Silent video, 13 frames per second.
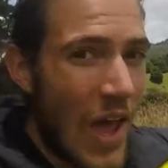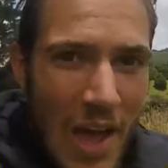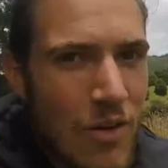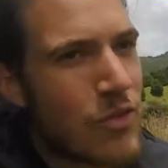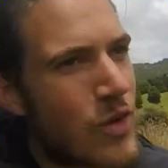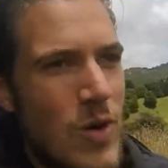
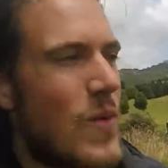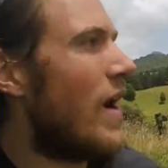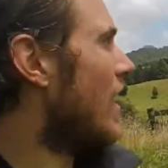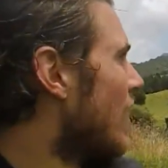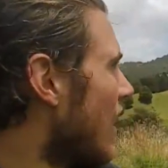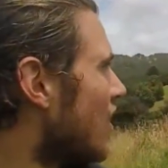
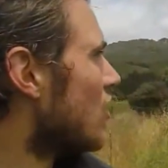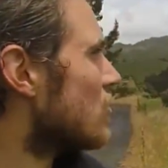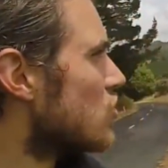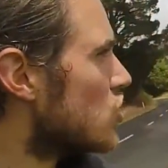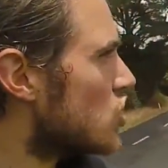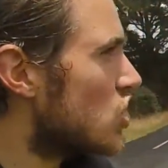everywhere, and
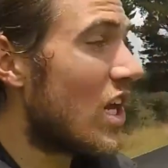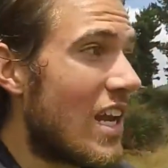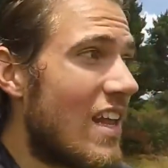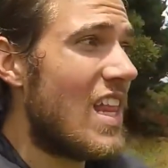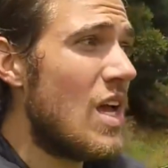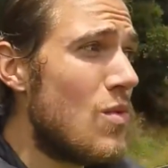also shit,
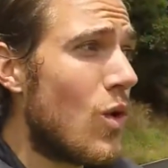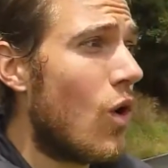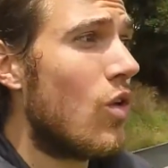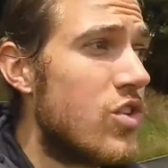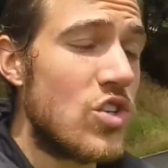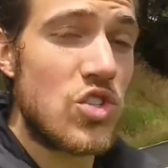and they
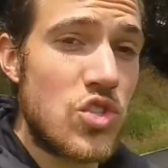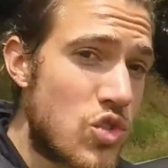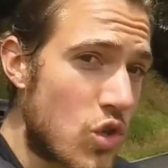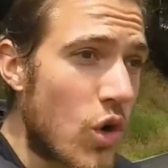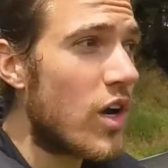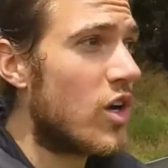will
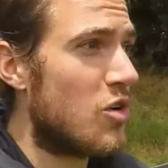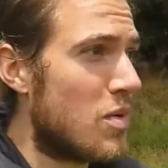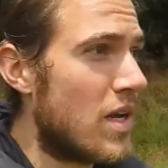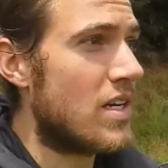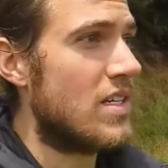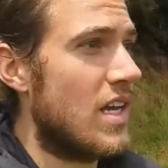destroy your
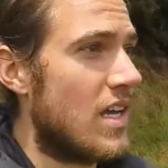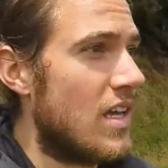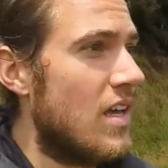picnic.